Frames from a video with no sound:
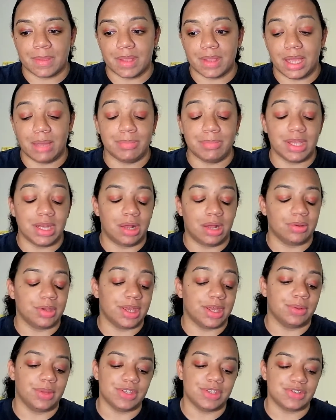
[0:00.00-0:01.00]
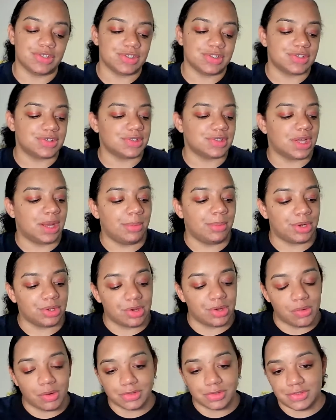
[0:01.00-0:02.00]
I'm going to
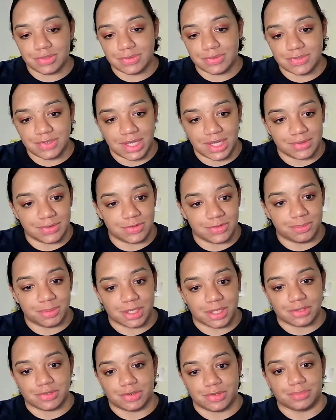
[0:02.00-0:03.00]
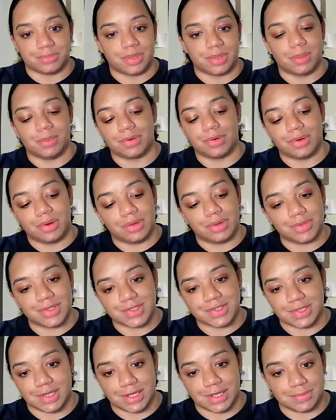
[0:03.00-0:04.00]
go on two sides of the spectrum. I'm going to go on
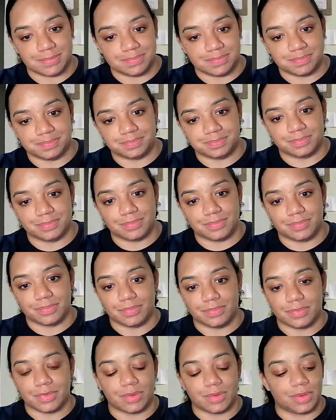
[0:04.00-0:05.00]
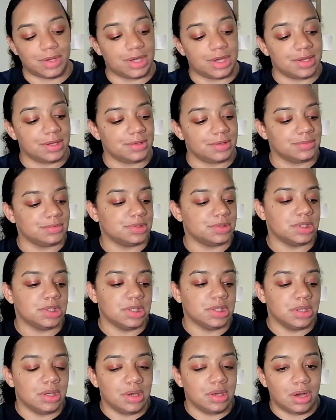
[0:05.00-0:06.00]
this side. Okay.
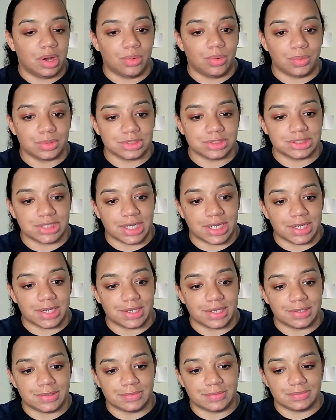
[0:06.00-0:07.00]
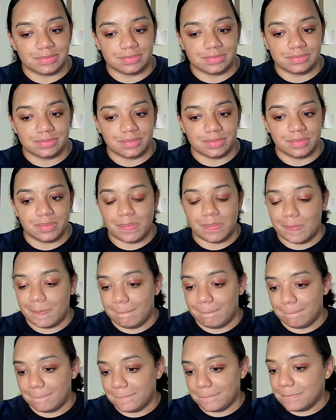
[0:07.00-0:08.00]
On one side,
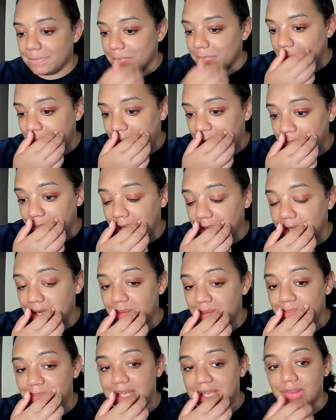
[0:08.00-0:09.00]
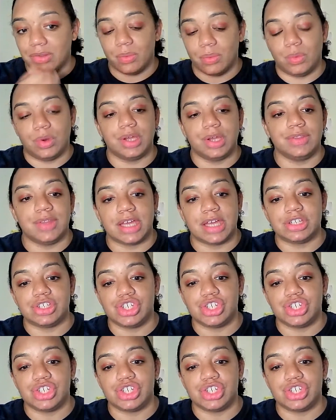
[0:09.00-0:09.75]
I'm not going to be the one that